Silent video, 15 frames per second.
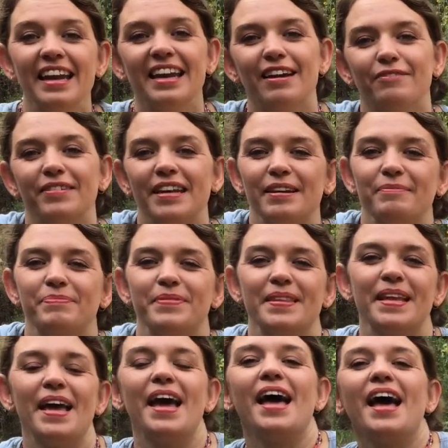Lovely.
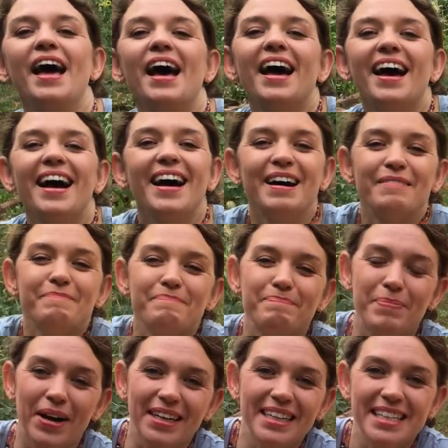
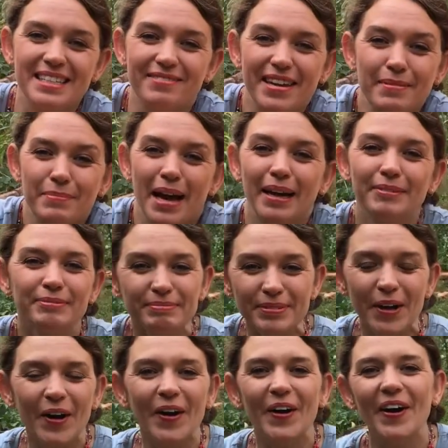Boxrima.
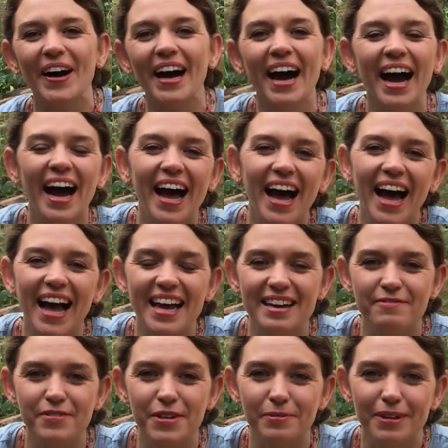Oh, hi
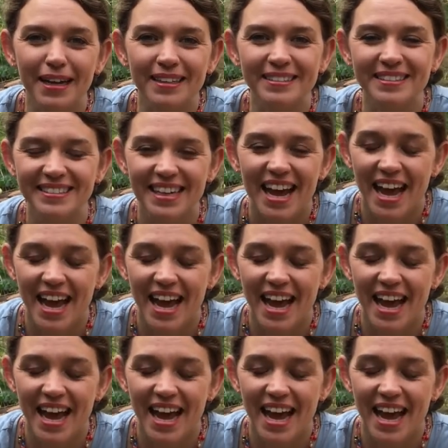everyone.